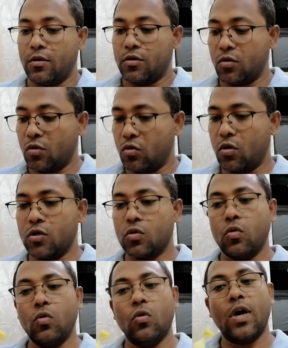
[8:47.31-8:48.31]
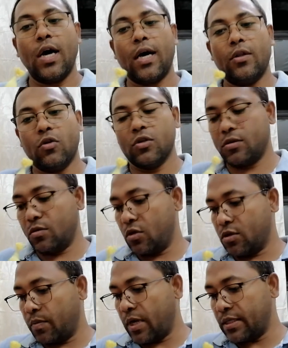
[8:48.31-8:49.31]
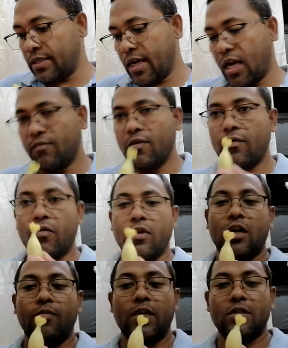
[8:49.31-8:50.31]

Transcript: So those who are those plants are hermaphrodite,